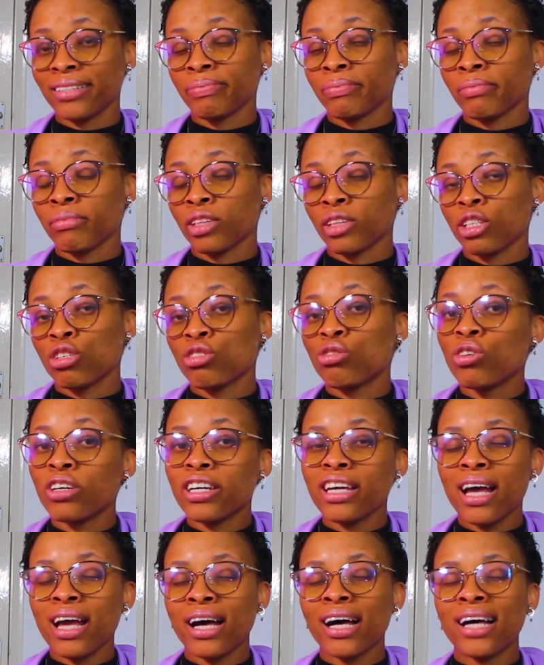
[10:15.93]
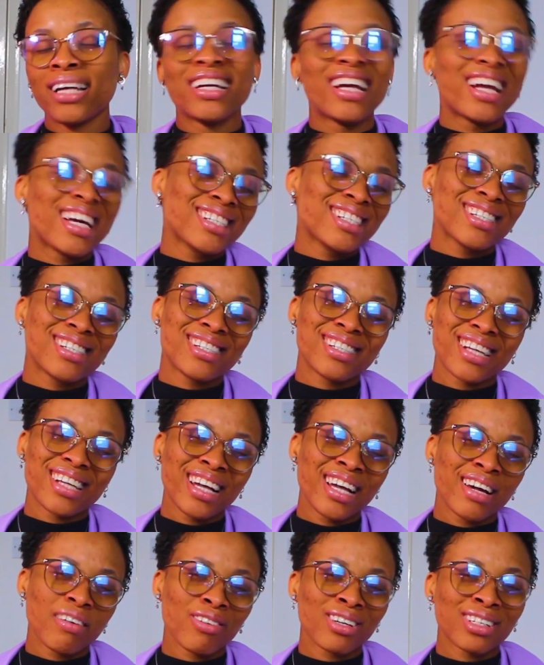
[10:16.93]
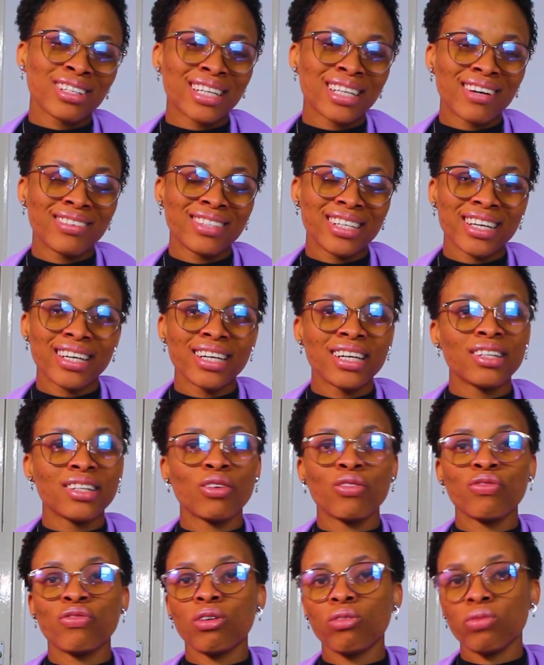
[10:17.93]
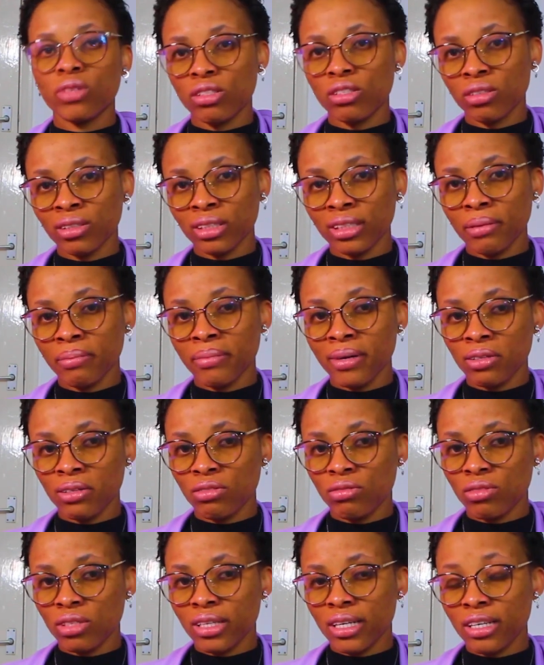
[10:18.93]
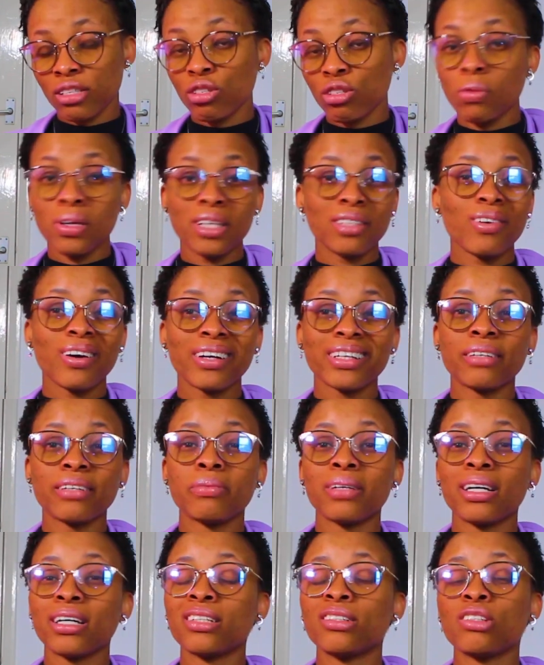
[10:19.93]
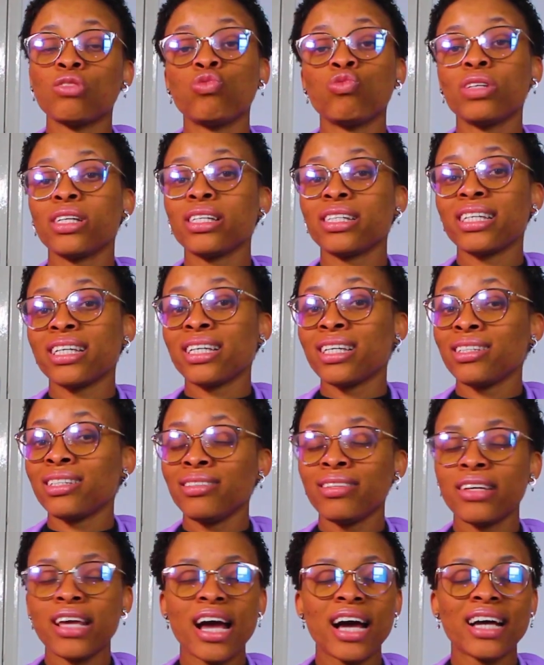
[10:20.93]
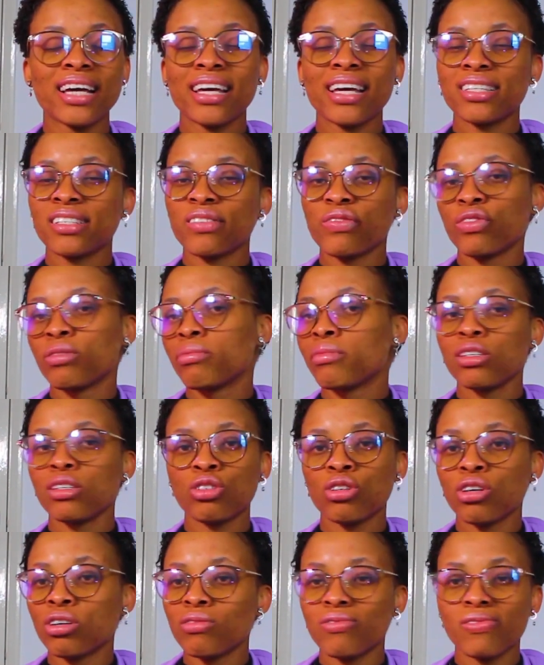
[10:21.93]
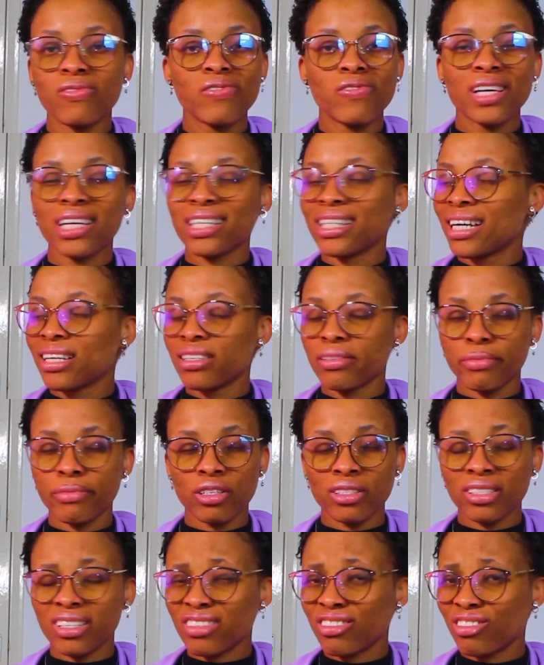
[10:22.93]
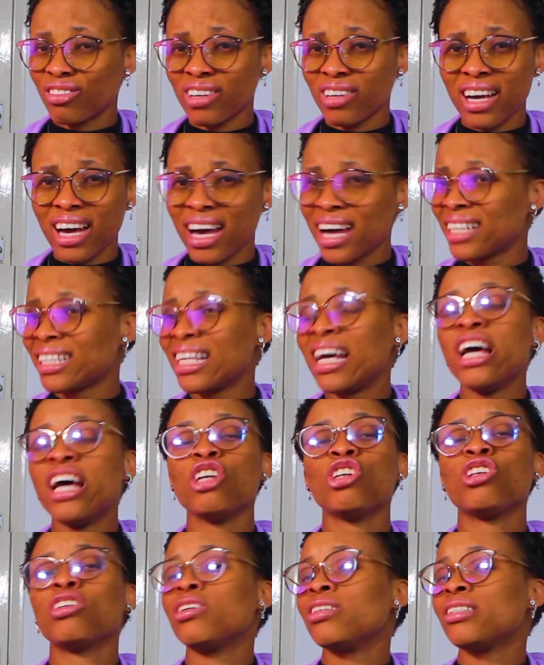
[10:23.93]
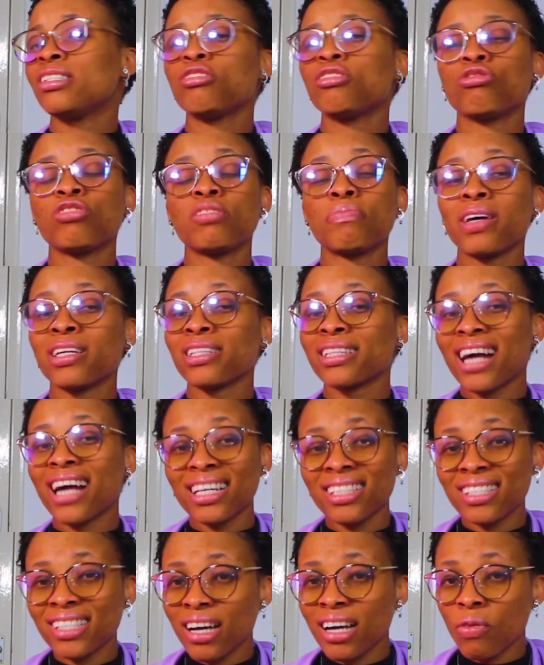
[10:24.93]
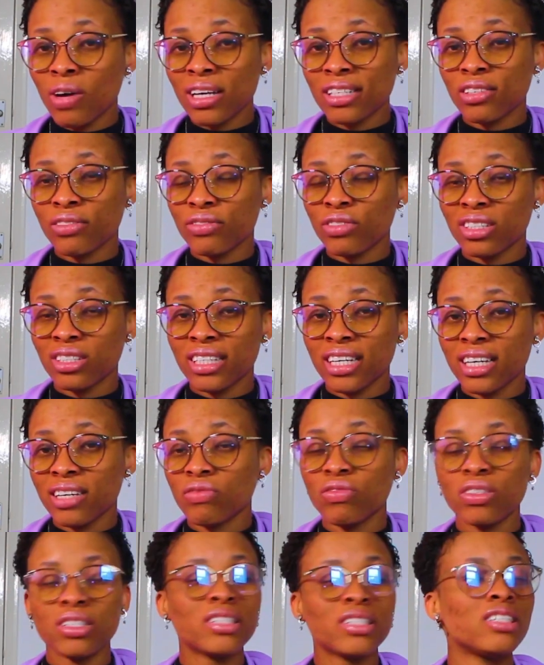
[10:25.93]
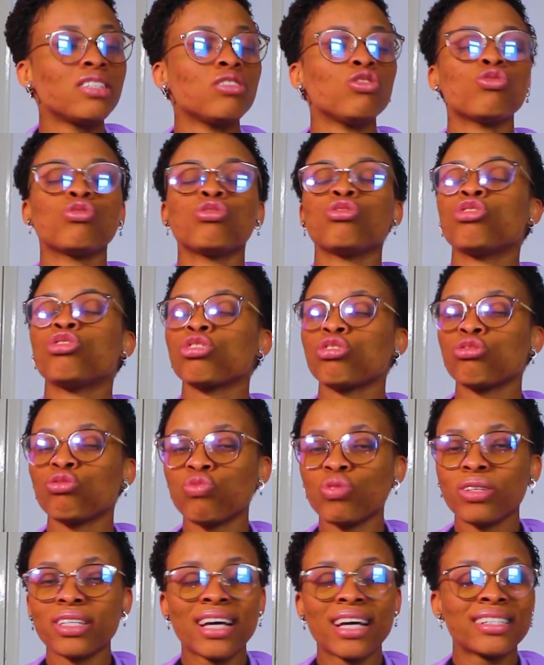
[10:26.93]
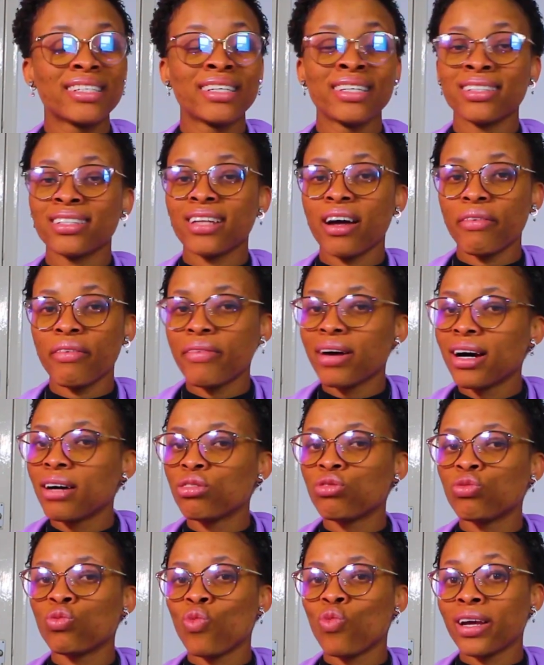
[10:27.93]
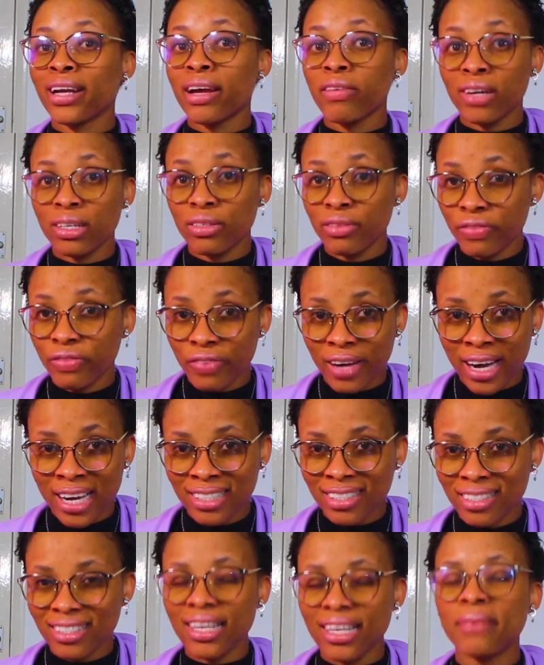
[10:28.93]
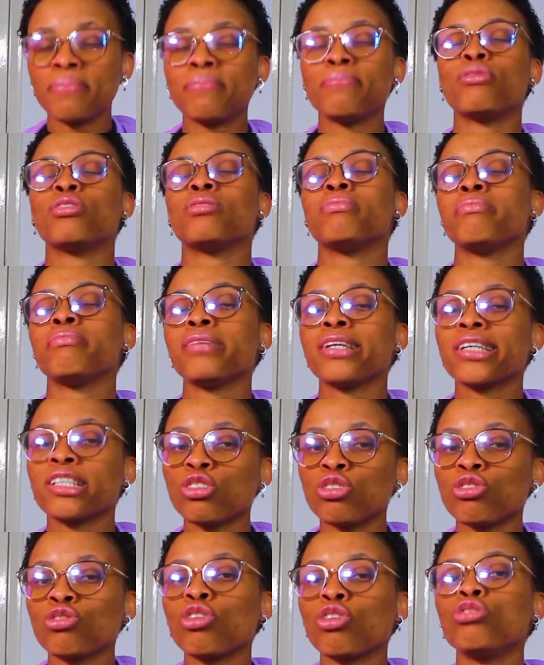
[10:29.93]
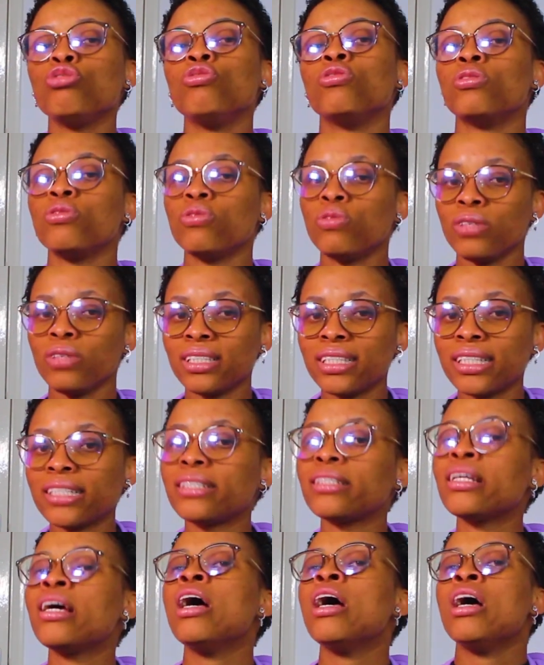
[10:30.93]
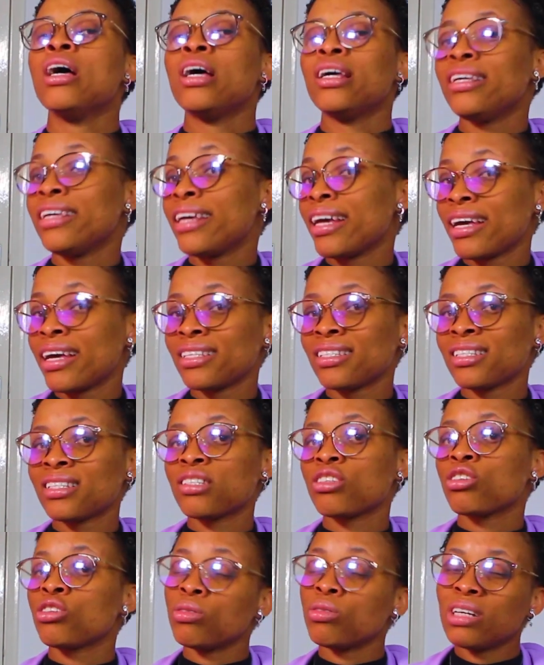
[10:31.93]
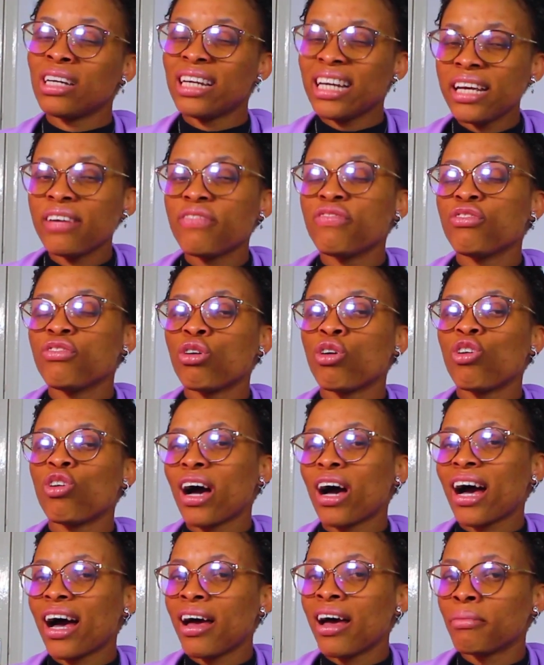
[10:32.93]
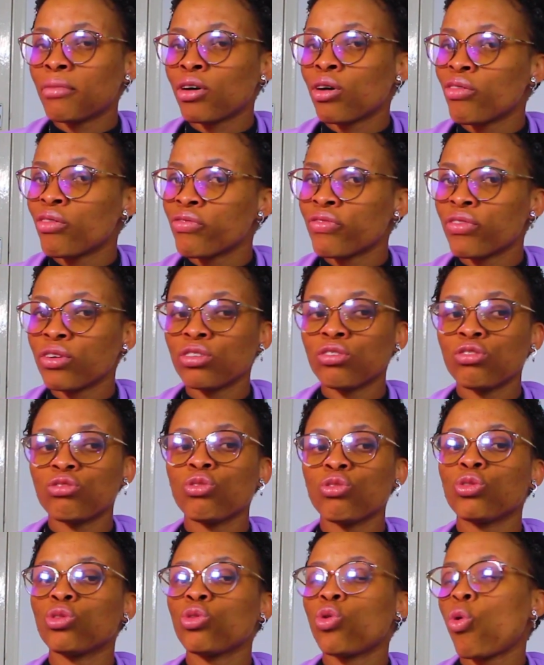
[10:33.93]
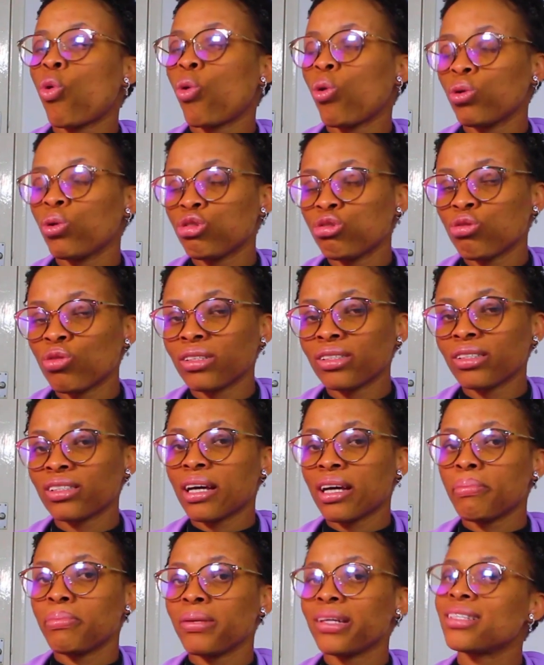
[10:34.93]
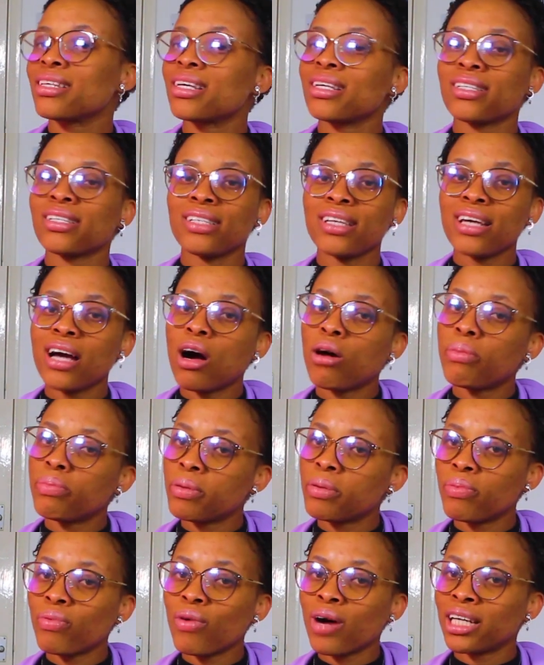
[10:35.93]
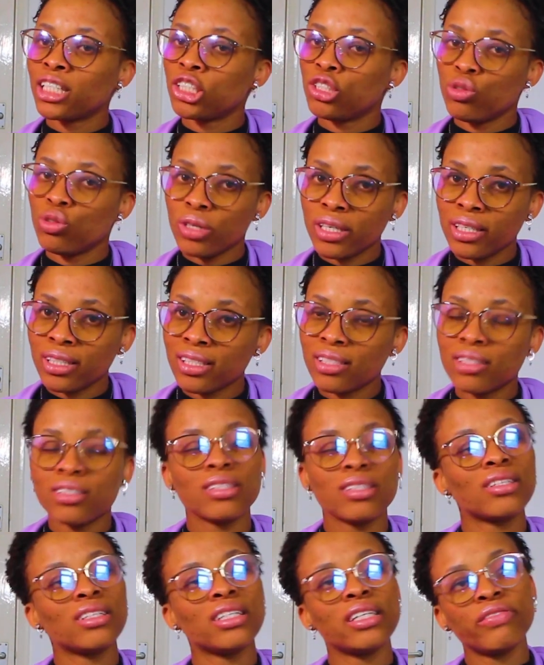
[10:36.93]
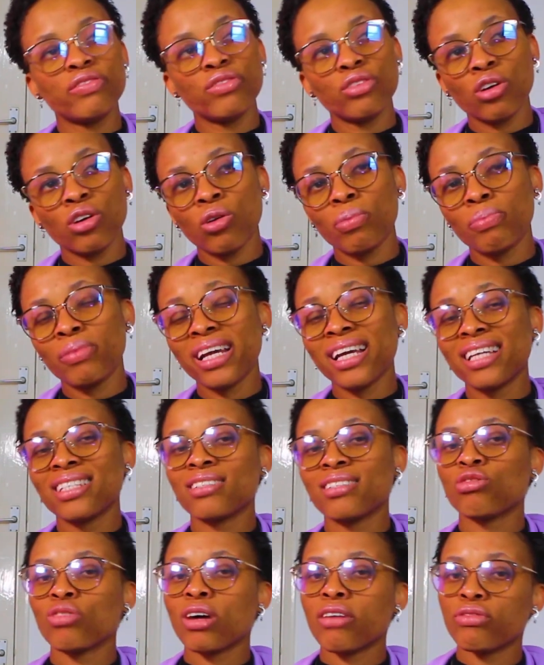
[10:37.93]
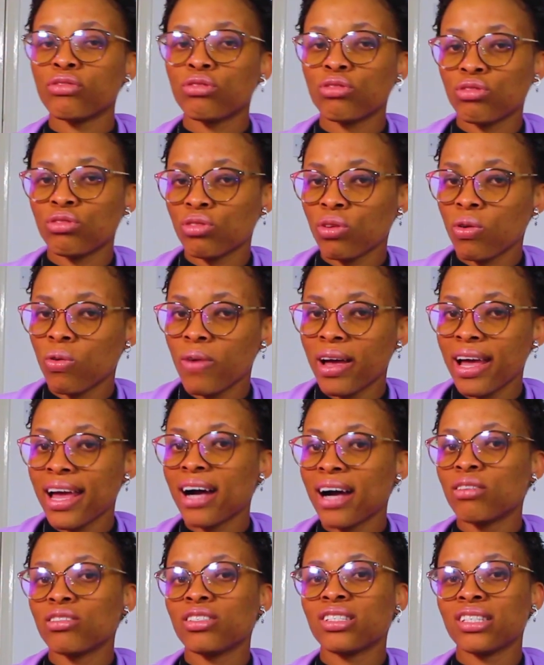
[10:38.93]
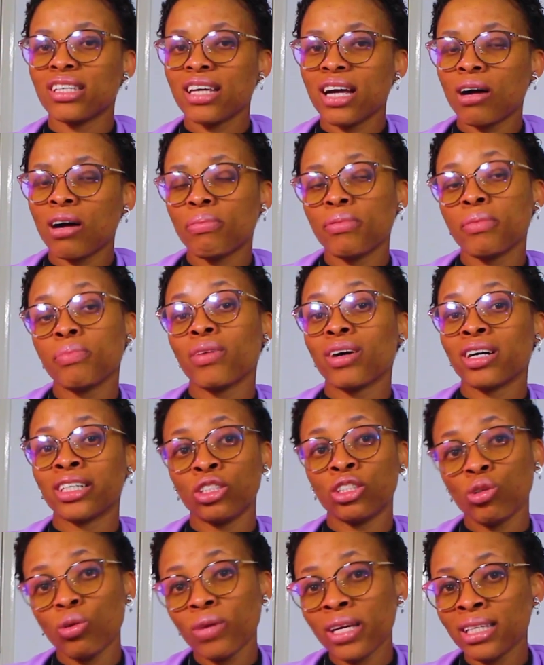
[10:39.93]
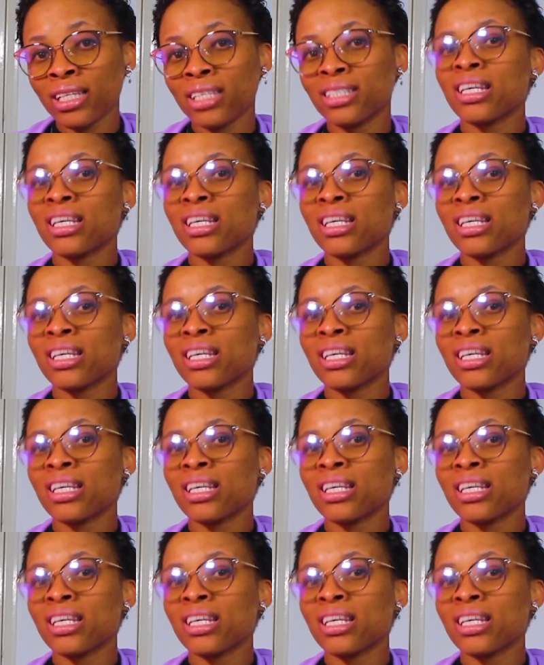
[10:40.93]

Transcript: So yeah, let's take a rundown again of what we talked about today. So we talked about reading, yeah, get information, read as much as you can. You don't need to spend 30 hours of your day reading. You could just read at intervals whenever you find the time, but make sure you're reading. Yes, leave your comfort zone, go to another place and see how people are doing it. Leave your place, travel to somewhere else, see how people are doing it.